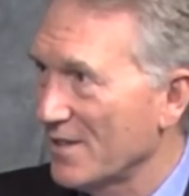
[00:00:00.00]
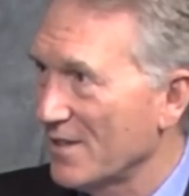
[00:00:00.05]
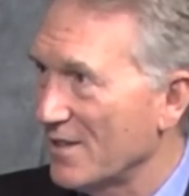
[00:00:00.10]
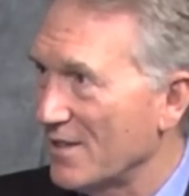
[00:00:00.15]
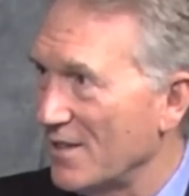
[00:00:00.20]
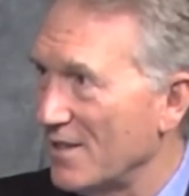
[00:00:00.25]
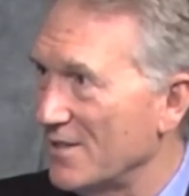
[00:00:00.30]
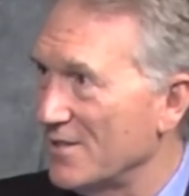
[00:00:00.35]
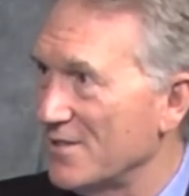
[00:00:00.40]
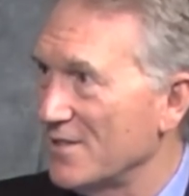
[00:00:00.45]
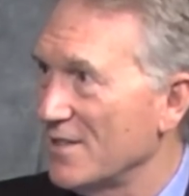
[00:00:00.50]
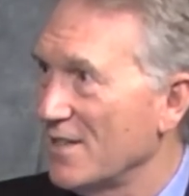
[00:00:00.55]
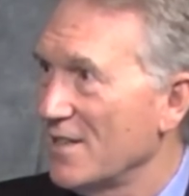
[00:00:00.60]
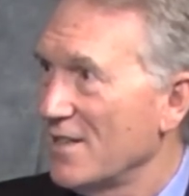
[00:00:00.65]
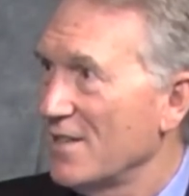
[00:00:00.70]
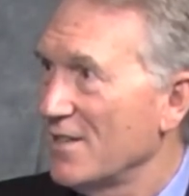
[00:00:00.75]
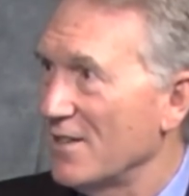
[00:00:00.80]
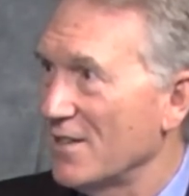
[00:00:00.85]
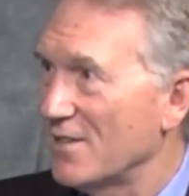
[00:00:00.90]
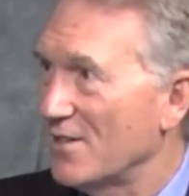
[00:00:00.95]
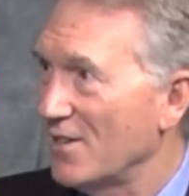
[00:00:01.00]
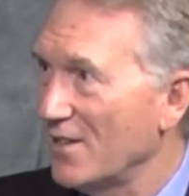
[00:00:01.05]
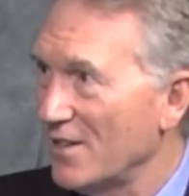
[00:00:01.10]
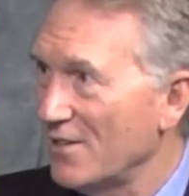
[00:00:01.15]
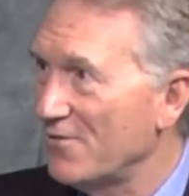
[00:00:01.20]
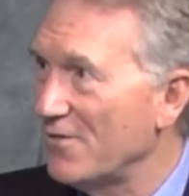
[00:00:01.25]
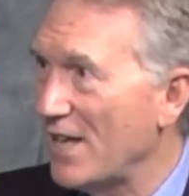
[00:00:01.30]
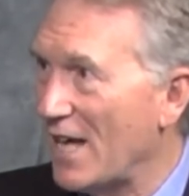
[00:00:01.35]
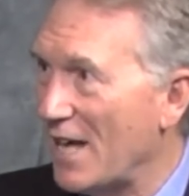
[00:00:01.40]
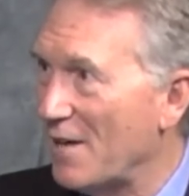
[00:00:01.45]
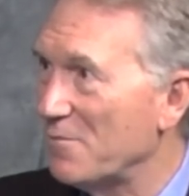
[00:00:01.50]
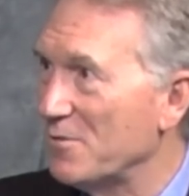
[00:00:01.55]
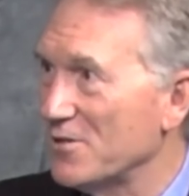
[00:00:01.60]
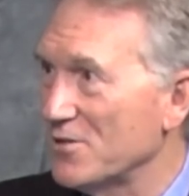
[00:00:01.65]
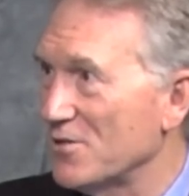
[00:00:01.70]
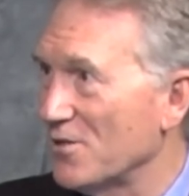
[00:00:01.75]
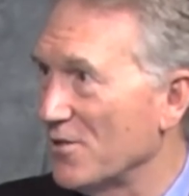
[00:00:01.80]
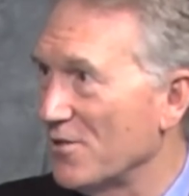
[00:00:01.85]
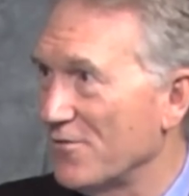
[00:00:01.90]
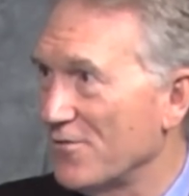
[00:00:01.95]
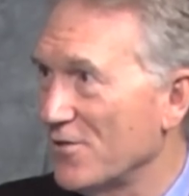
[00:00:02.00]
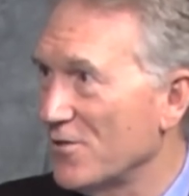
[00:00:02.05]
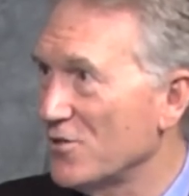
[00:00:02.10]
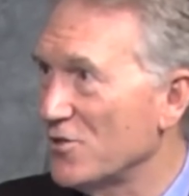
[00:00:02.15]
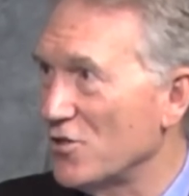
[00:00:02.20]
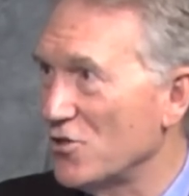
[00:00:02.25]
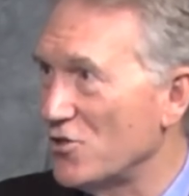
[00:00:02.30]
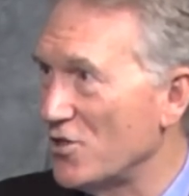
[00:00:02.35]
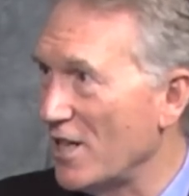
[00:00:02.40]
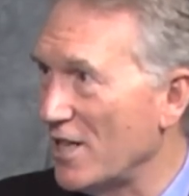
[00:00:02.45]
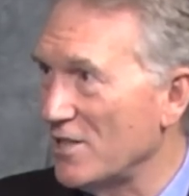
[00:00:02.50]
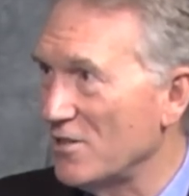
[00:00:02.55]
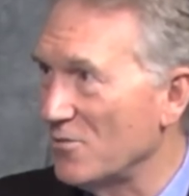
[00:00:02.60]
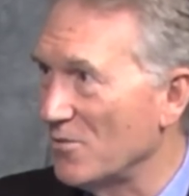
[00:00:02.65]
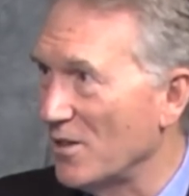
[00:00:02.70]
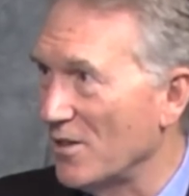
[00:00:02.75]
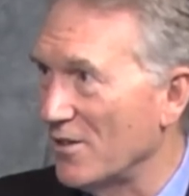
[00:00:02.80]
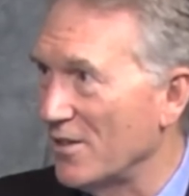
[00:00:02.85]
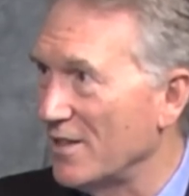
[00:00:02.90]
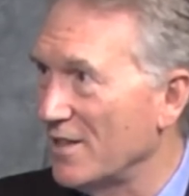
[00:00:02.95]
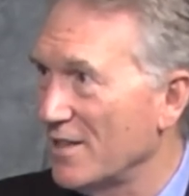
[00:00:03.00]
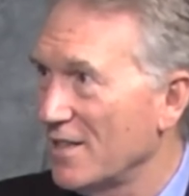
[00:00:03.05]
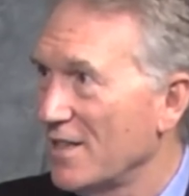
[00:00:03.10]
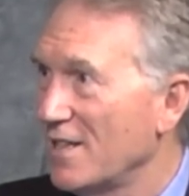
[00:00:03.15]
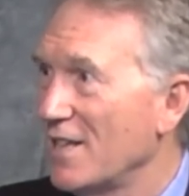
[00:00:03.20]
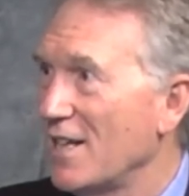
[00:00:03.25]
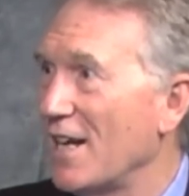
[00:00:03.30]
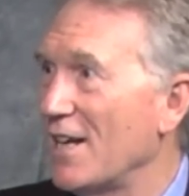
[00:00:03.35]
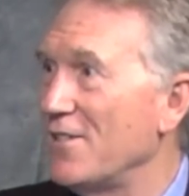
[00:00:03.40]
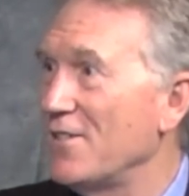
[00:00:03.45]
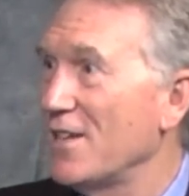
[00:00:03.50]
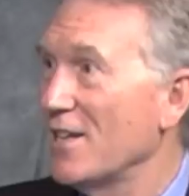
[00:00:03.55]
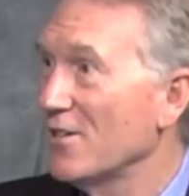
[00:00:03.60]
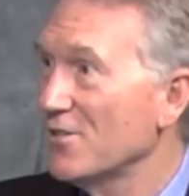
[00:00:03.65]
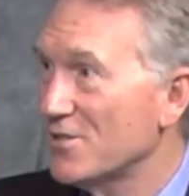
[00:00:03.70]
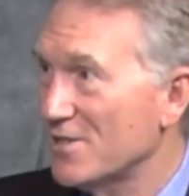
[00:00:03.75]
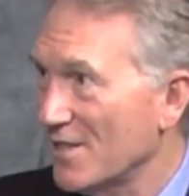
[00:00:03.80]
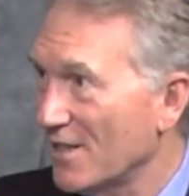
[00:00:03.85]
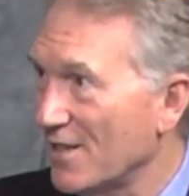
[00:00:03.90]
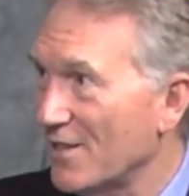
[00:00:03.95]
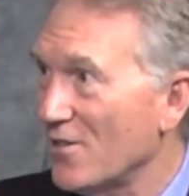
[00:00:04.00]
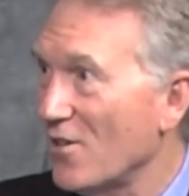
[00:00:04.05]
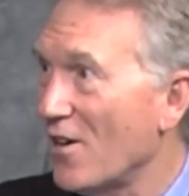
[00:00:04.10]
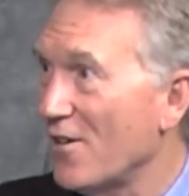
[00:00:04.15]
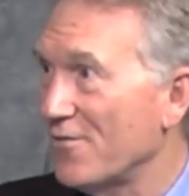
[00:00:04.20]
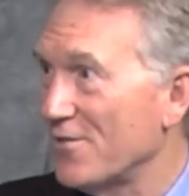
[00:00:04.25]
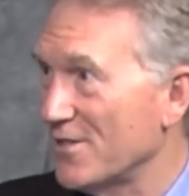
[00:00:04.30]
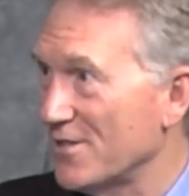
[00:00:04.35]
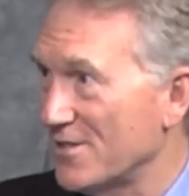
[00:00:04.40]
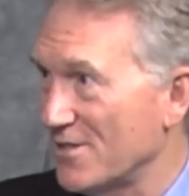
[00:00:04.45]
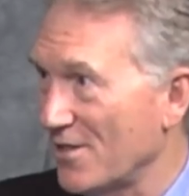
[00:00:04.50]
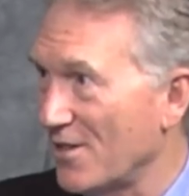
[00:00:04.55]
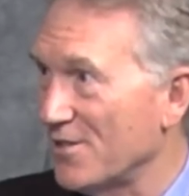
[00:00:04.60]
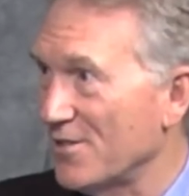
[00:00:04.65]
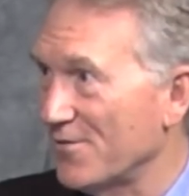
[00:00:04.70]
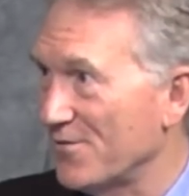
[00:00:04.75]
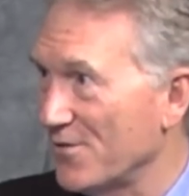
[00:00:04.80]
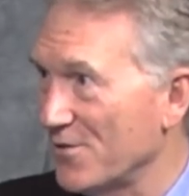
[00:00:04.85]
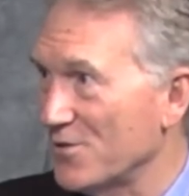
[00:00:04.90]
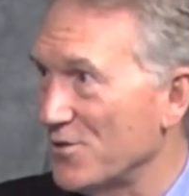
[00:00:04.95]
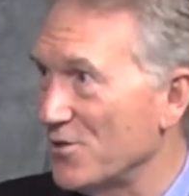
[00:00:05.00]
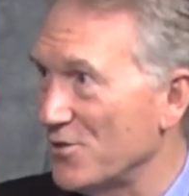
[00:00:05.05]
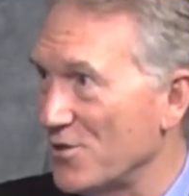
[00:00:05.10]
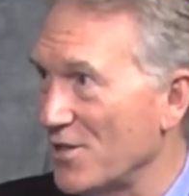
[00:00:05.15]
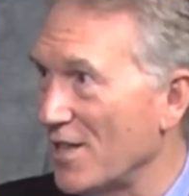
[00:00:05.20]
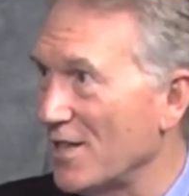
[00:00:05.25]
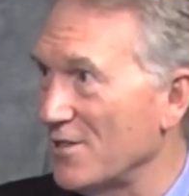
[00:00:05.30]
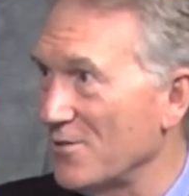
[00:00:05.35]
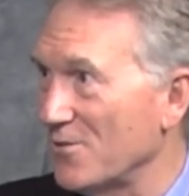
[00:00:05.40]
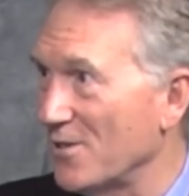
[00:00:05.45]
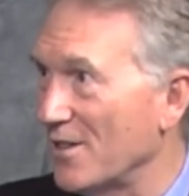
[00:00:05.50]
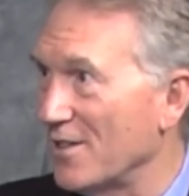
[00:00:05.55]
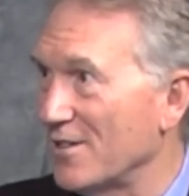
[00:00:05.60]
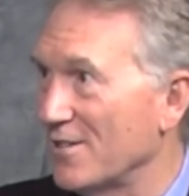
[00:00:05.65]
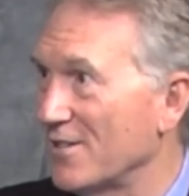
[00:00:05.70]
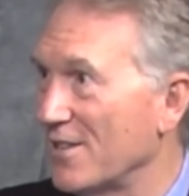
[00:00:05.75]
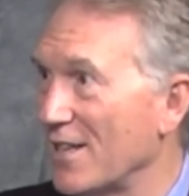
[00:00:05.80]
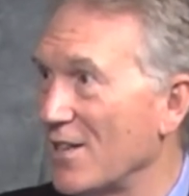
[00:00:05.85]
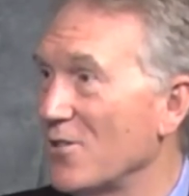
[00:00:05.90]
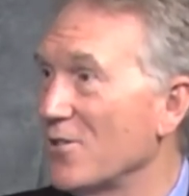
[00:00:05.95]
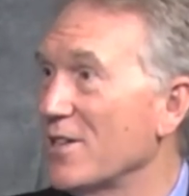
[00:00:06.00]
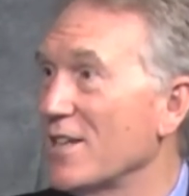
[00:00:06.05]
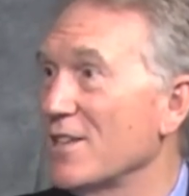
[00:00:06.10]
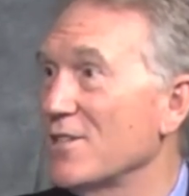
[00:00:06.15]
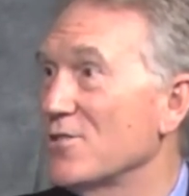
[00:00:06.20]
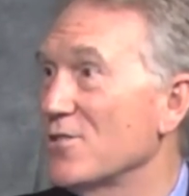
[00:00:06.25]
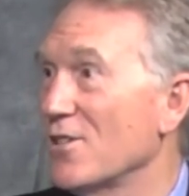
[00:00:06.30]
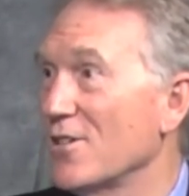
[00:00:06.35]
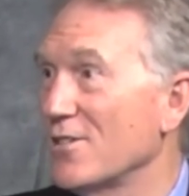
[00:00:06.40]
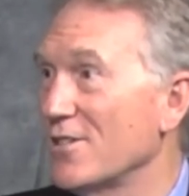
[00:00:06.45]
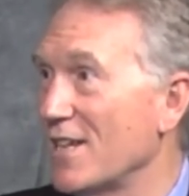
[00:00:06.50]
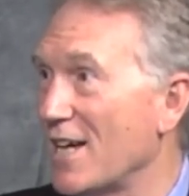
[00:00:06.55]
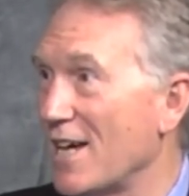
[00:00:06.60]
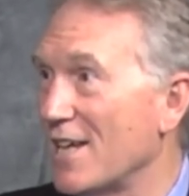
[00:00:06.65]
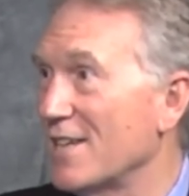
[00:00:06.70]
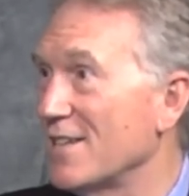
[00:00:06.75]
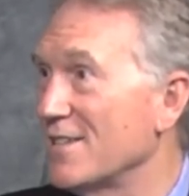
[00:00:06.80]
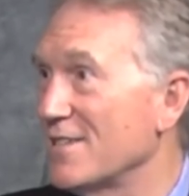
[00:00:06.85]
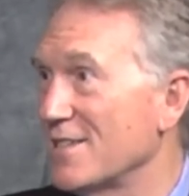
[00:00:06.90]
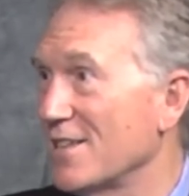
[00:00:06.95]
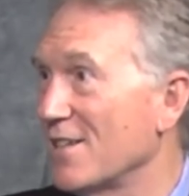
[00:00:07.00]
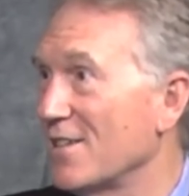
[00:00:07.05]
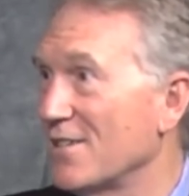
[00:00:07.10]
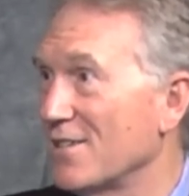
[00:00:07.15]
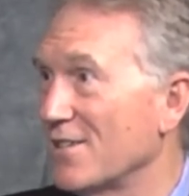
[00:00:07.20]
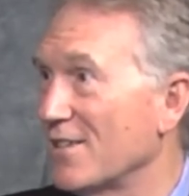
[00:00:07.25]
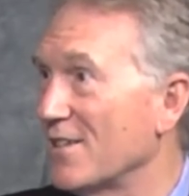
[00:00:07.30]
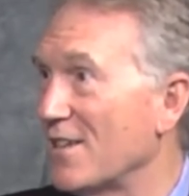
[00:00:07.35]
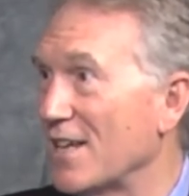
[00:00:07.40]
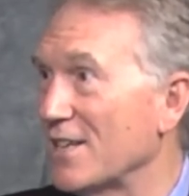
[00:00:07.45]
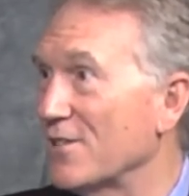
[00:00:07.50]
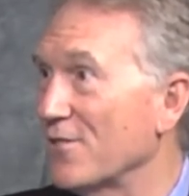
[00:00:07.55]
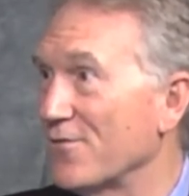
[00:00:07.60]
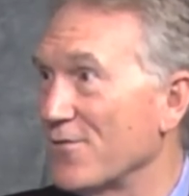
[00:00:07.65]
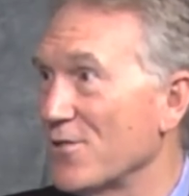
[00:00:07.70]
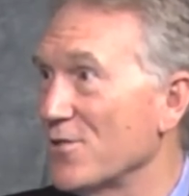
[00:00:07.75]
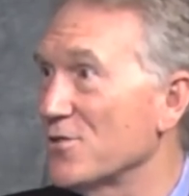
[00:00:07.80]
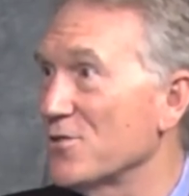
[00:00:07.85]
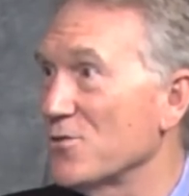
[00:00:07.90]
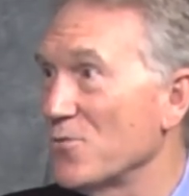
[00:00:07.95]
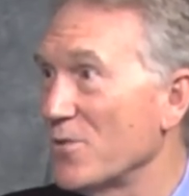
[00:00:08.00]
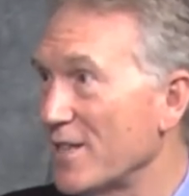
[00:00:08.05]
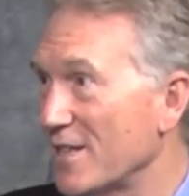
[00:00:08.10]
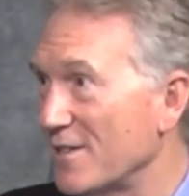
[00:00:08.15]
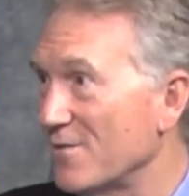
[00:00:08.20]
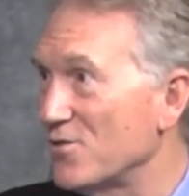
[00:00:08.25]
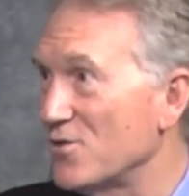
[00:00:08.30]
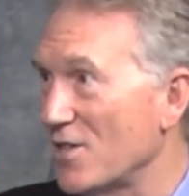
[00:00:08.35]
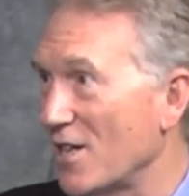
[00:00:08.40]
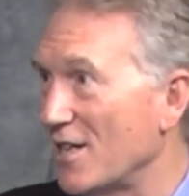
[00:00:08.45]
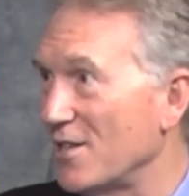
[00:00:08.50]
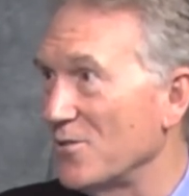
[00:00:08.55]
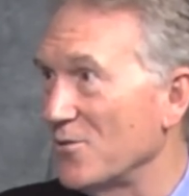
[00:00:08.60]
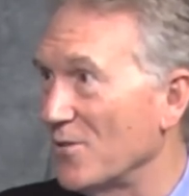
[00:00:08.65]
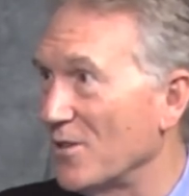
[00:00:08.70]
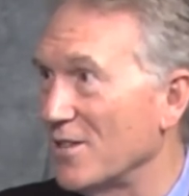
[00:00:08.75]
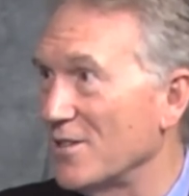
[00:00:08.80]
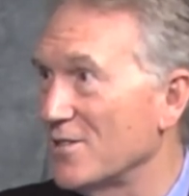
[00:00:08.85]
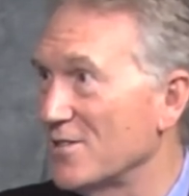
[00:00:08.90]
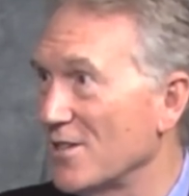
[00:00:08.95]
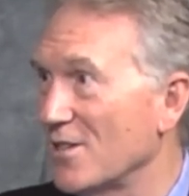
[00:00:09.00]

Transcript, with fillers: Because yeah. the cliff happens on the 1st of January, yeah. and they're still in office on the 1st of yeah. January. They don't get turned out until like the first week of January.